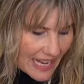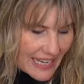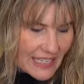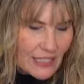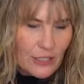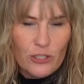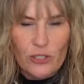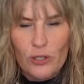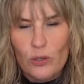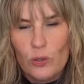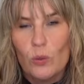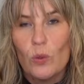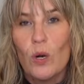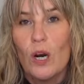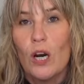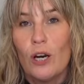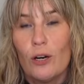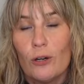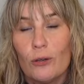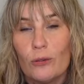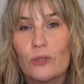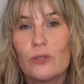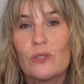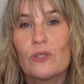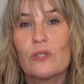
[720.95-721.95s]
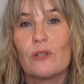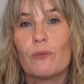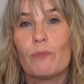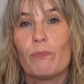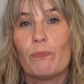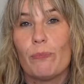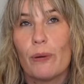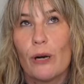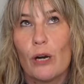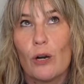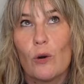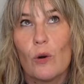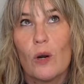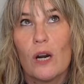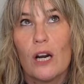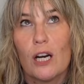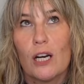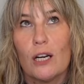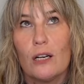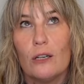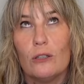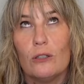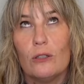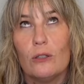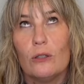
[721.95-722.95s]
I do host
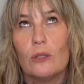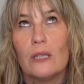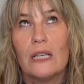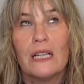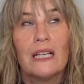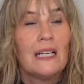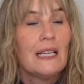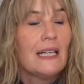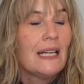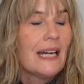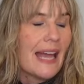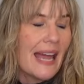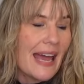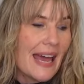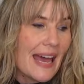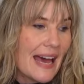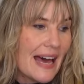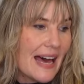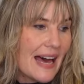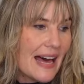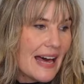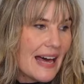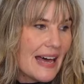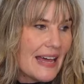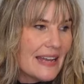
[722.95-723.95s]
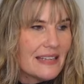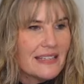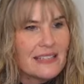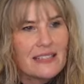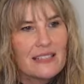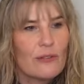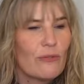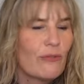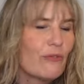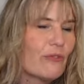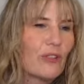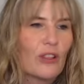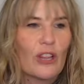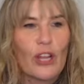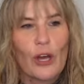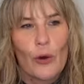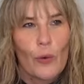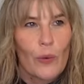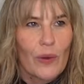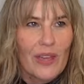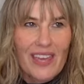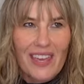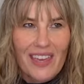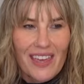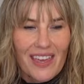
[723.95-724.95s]
boho and
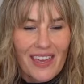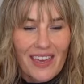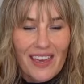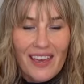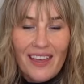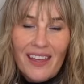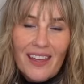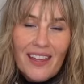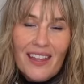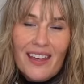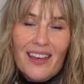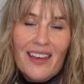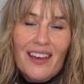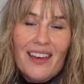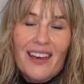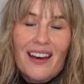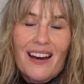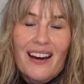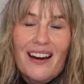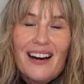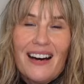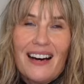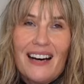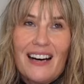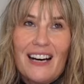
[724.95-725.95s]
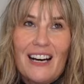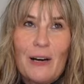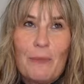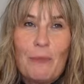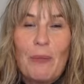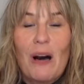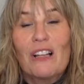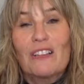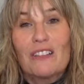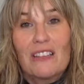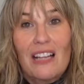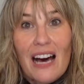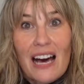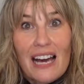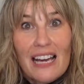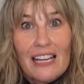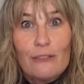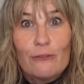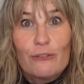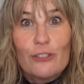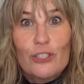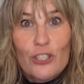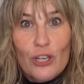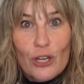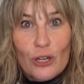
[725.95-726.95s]
flowy um,
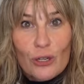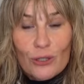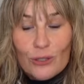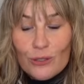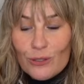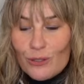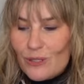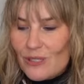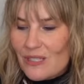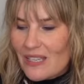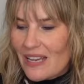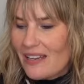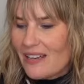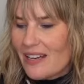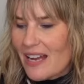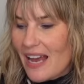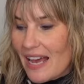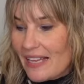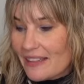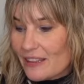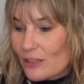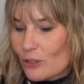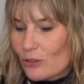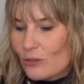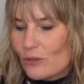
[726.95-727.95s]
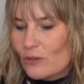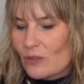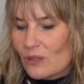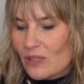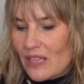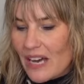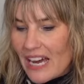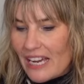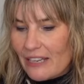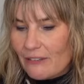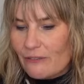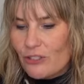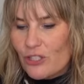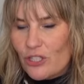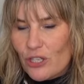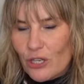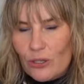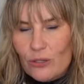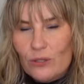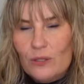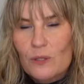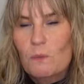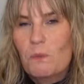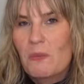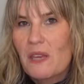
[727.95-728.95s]
live shows and at those live
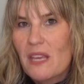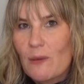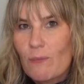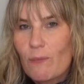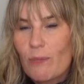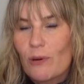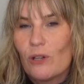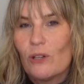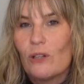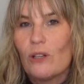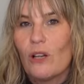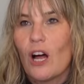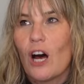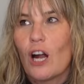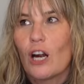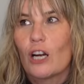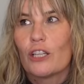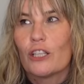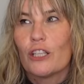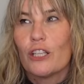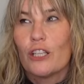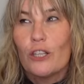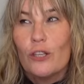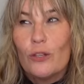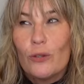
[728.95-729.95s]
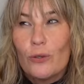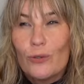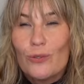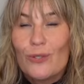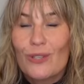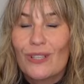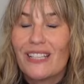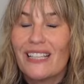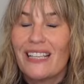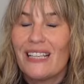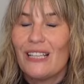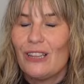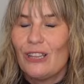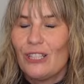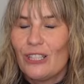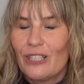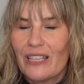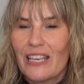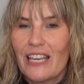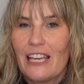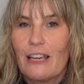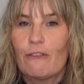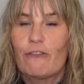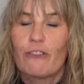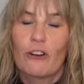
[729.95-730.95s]
shows people are usually
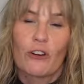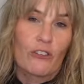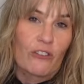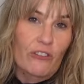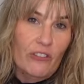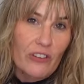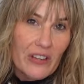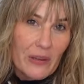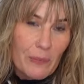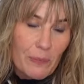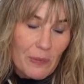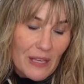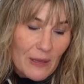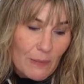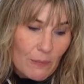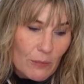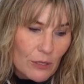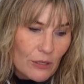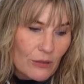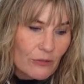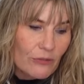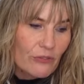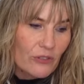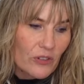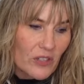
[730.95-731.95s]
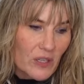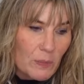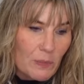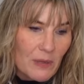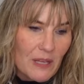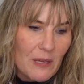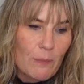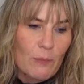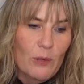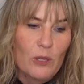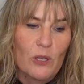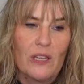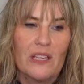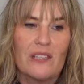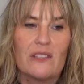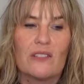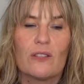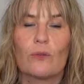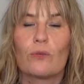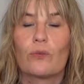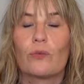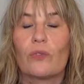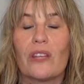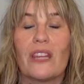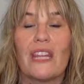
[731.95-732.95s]
looking for free people. Free people is a
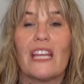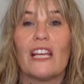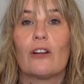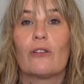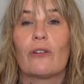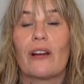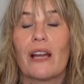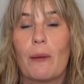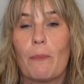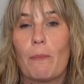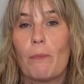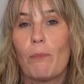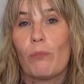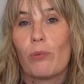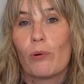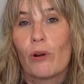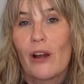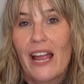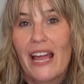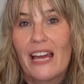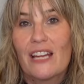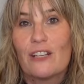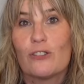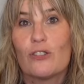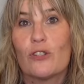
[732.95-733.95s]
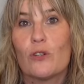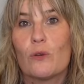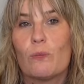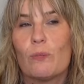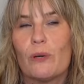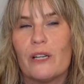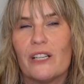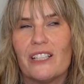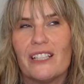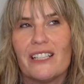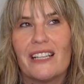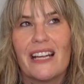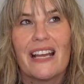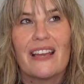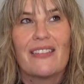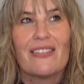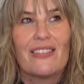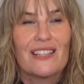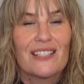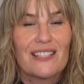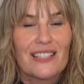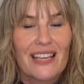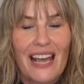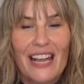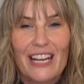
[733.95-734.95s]
really great brand to put in the
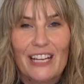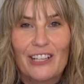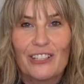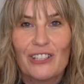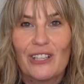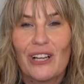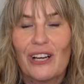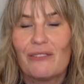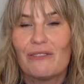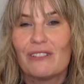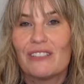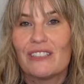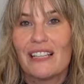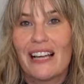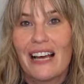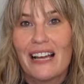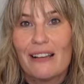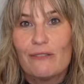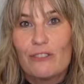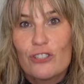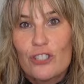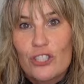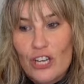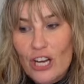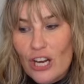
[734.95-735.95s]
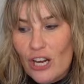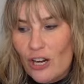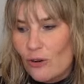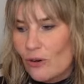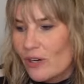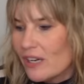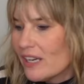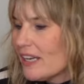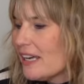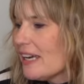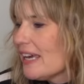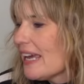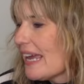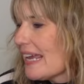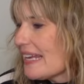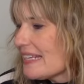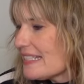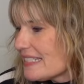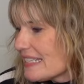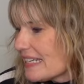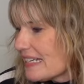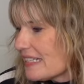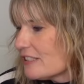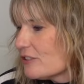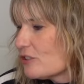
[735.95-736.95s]
title of a live show. It
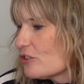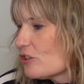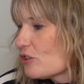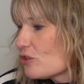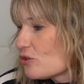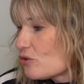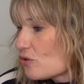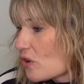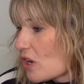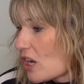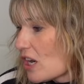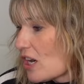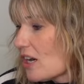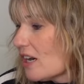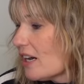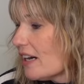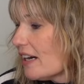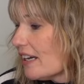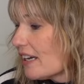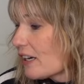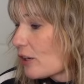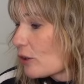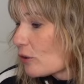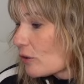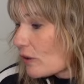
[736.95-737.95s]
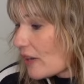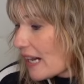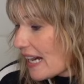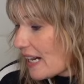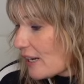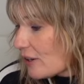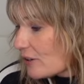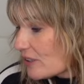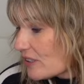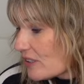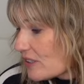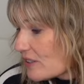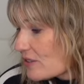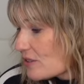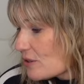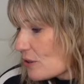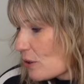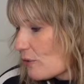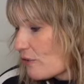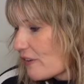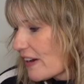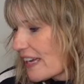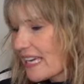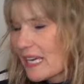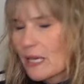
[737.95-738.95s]
does draw a crowd so
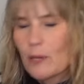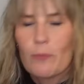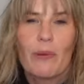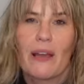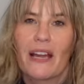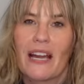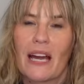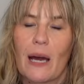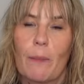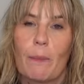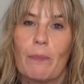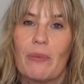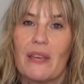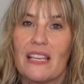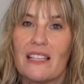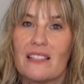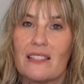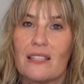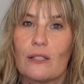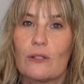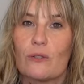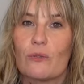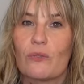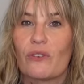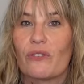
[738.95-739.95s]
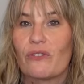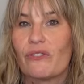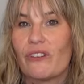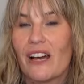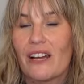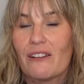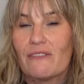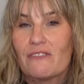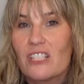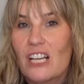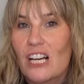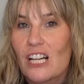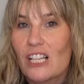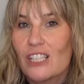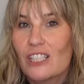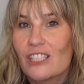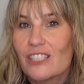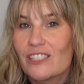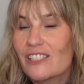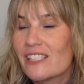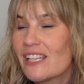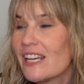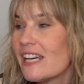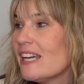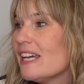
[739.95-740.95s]
if I can pick up pieces for
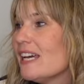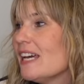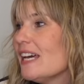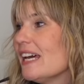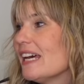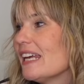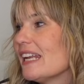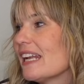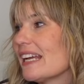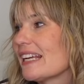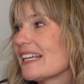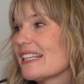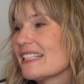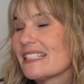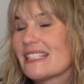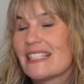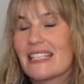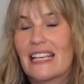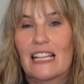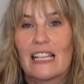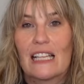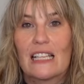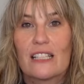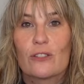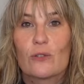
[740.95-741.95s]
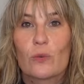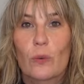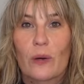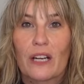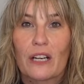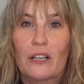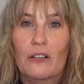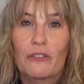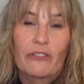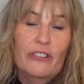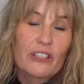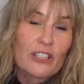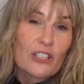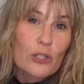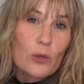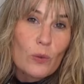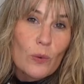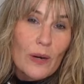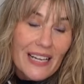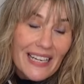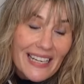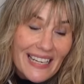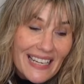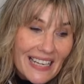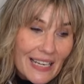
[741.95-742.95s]
$5 and I can sell a sweater for
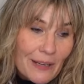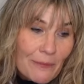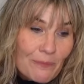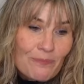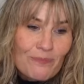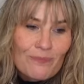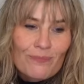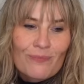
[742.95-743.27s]
20